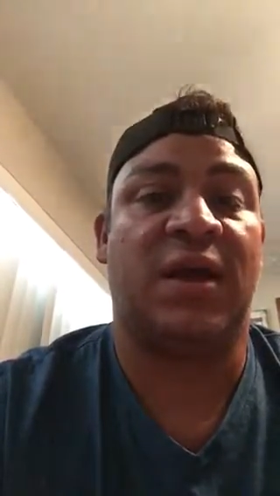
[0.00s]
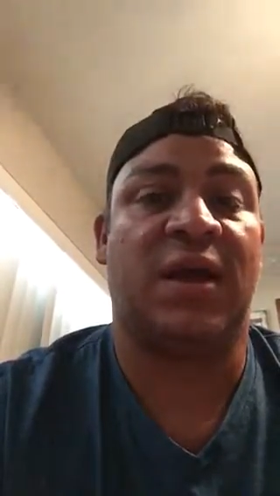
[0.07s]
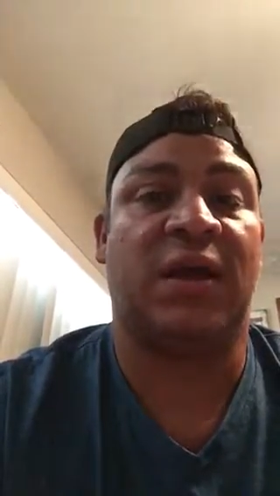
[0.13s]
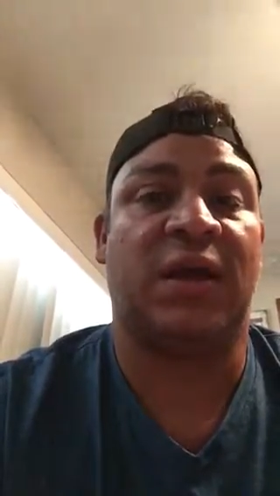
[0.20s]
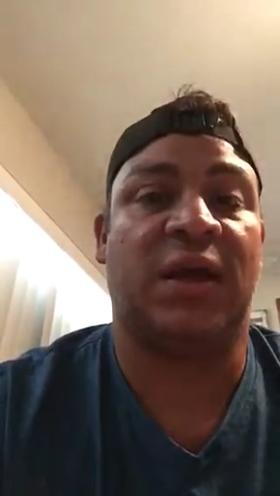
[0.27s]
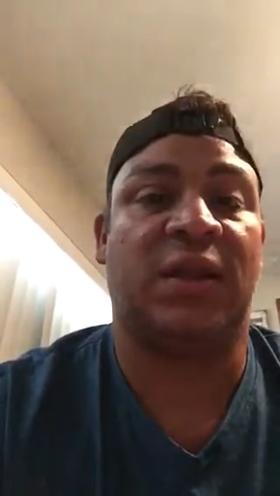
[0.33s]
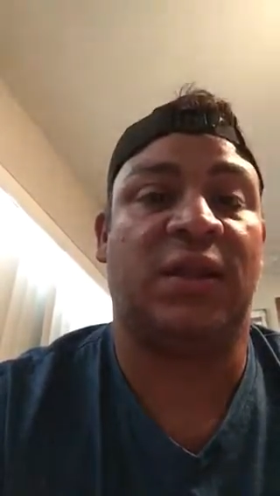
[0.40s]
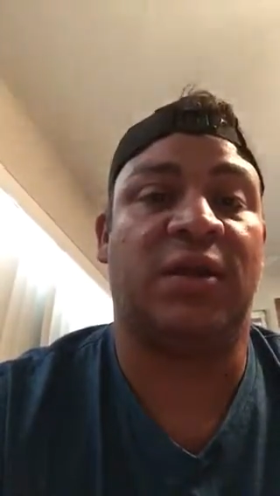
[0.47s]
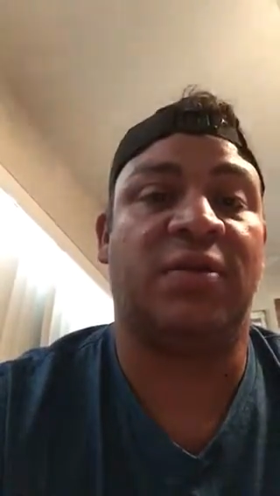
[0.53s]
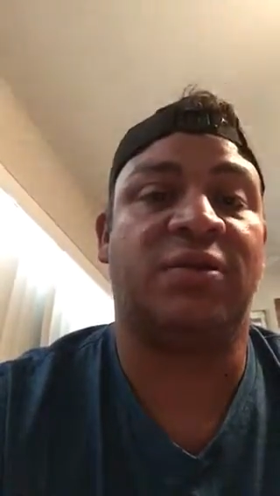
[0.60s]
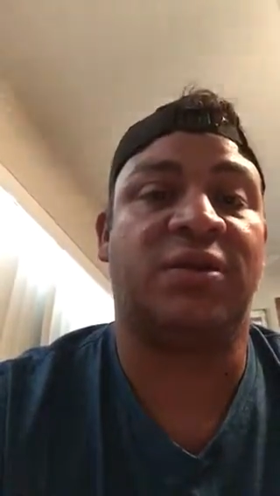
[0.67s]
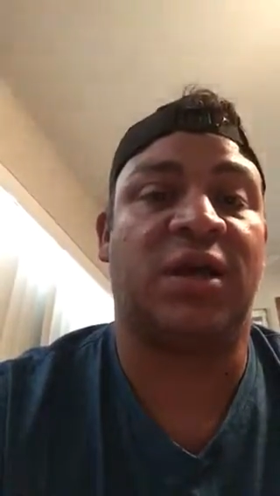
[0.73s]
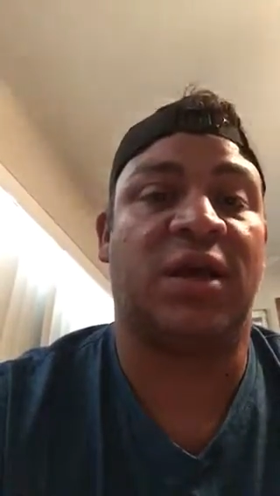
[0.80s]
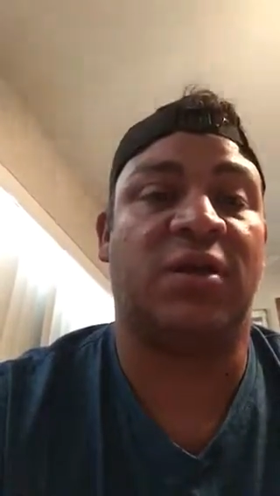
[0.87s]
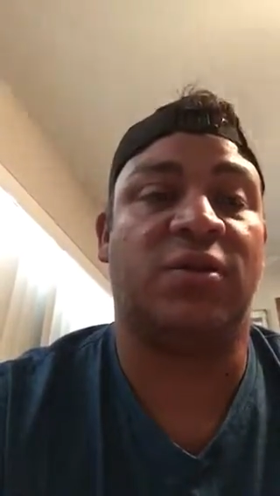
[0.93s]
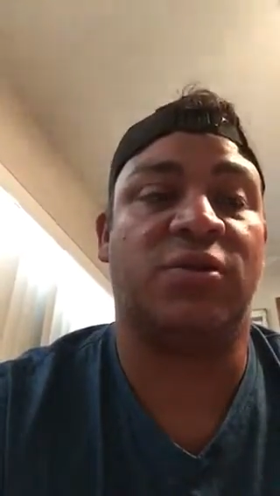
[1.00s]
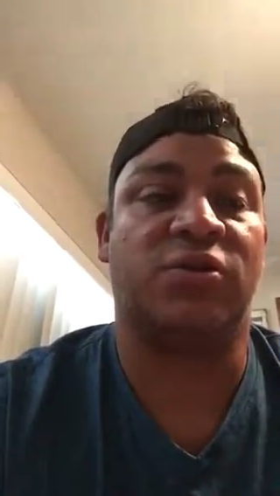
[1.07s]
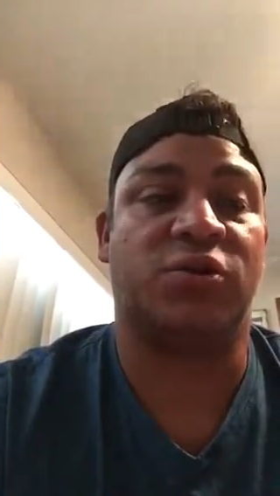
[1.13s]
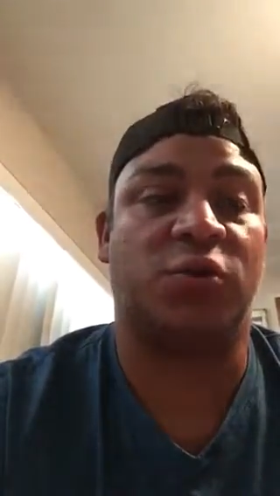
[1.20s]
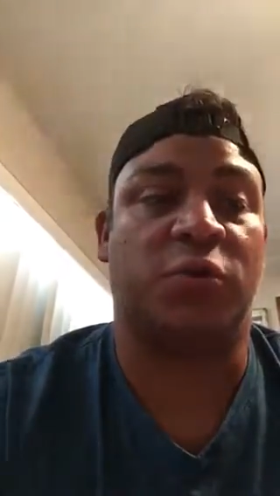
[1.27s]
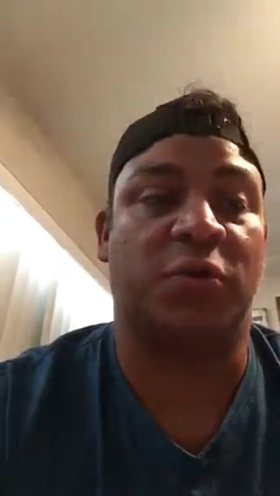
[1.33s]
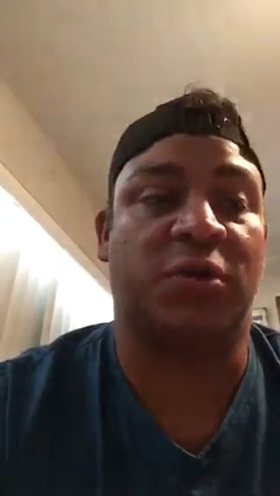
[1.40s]
and get their side of the
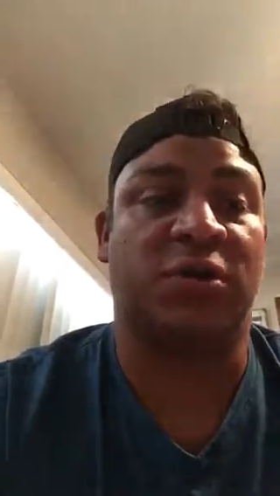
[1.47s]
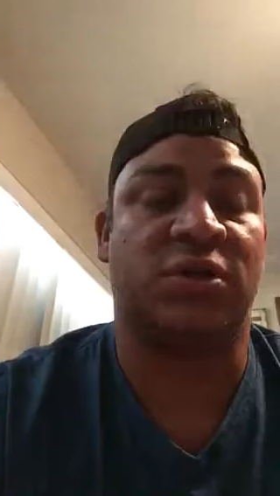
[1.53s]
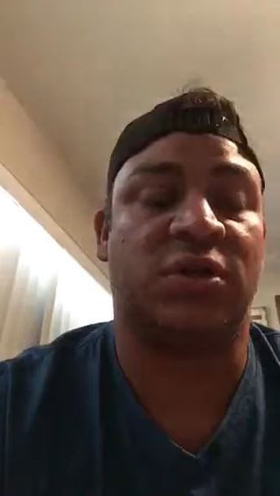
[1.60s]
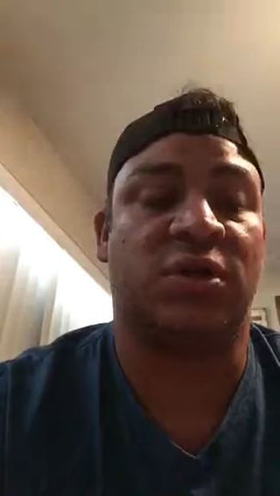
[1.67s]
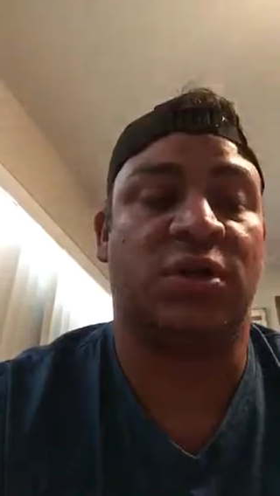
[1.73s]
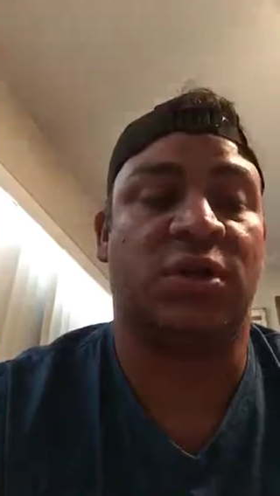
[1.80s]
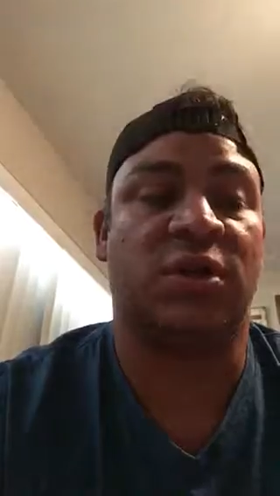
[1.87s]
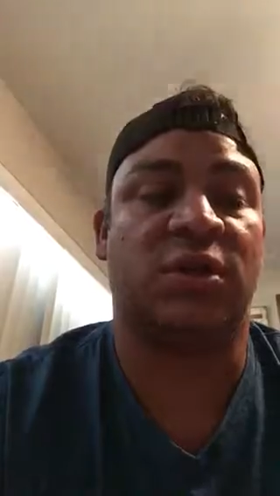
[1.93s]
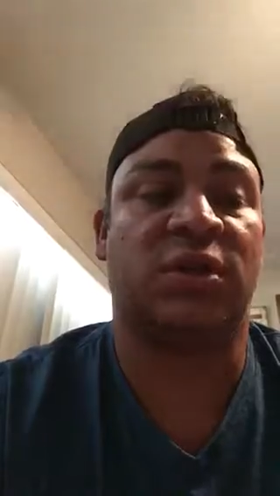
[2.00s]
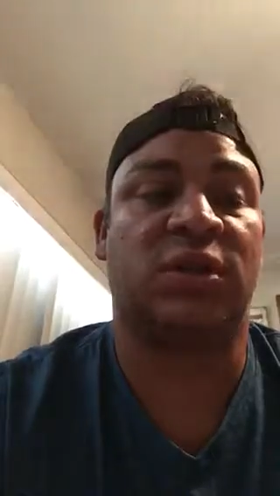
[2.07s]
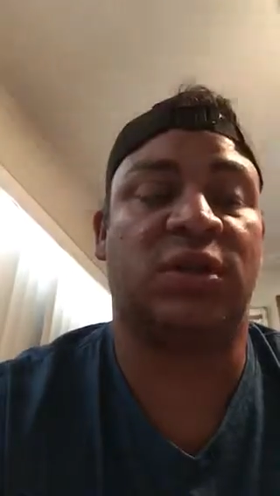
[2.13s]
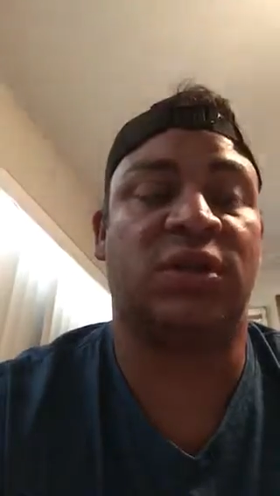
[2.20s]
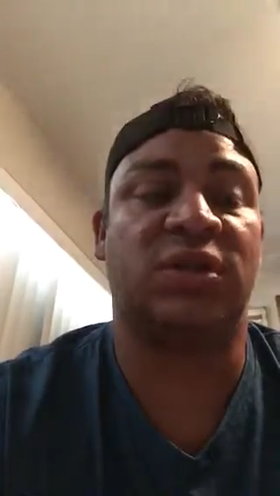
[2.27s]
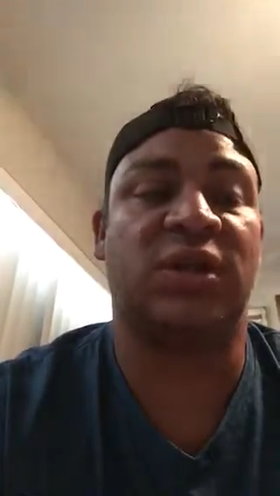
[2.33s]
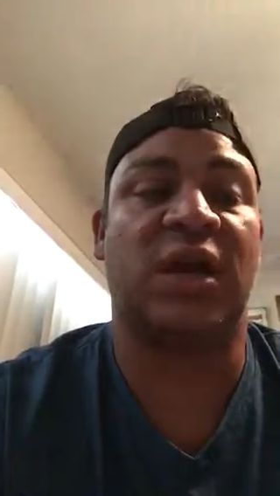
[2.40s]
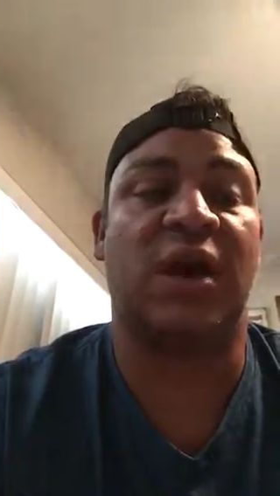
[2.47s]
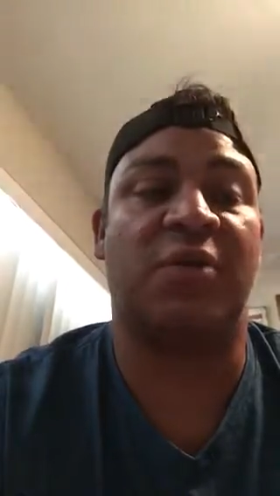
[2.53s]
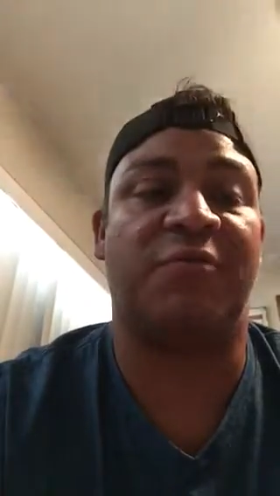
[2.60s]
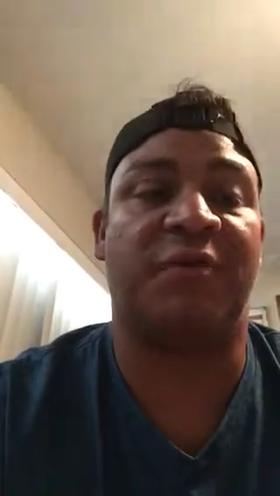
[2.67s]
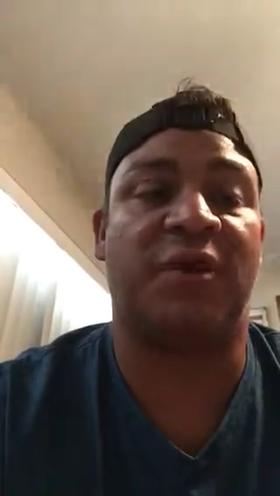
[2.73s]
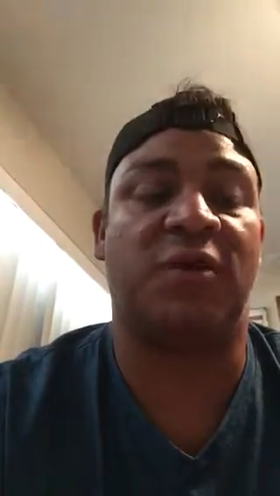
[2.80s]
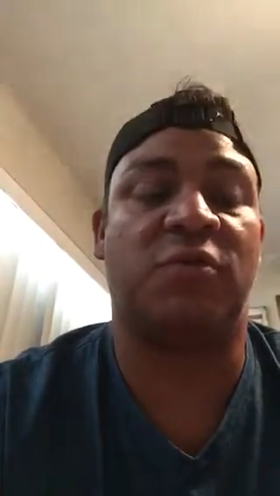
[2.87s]
stories to see how
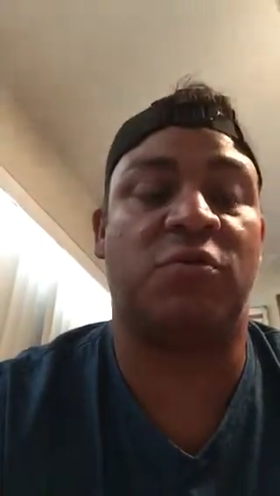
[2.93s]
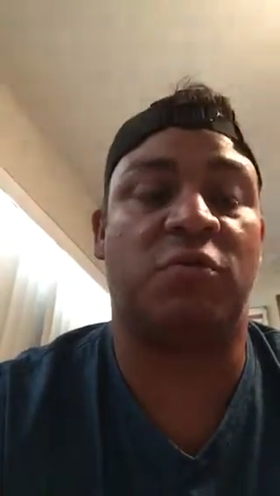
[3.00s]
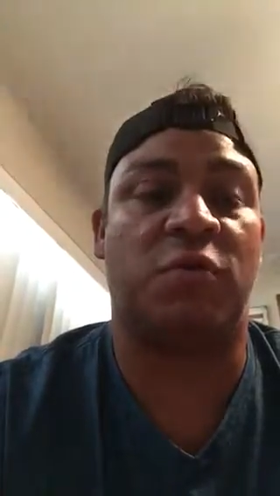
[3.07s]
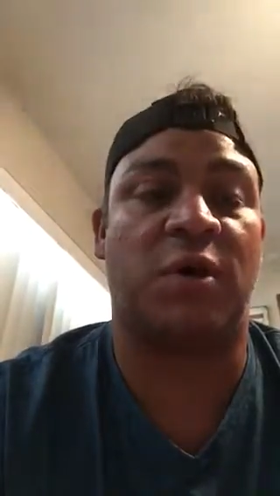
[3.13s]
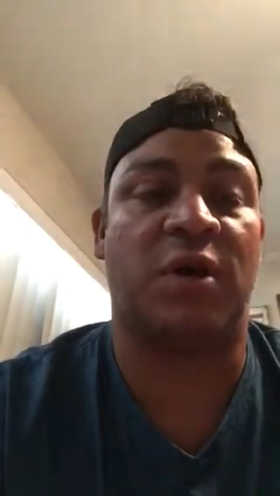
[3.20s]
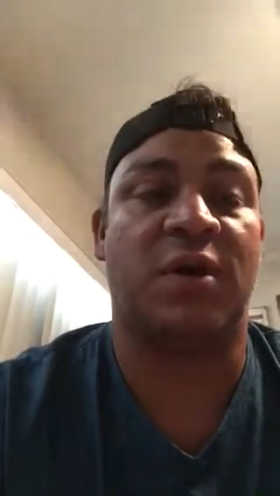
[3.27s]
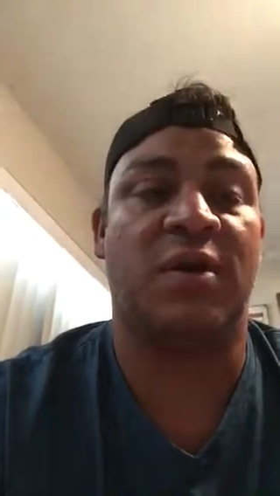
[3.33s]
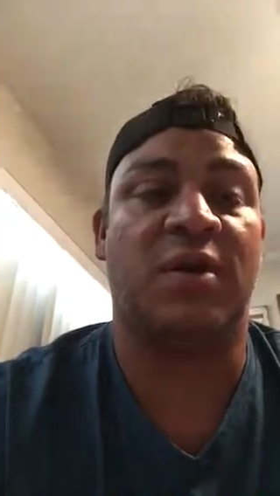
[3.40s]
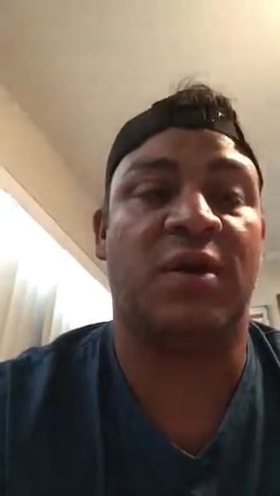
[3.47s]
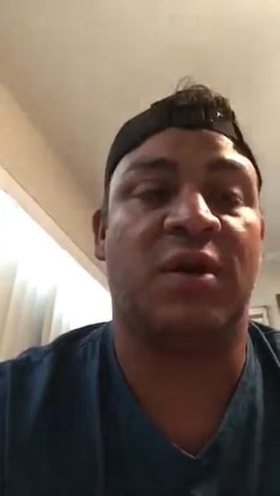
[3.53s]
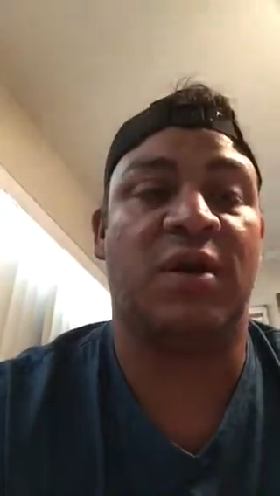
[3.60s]
Vehicle 1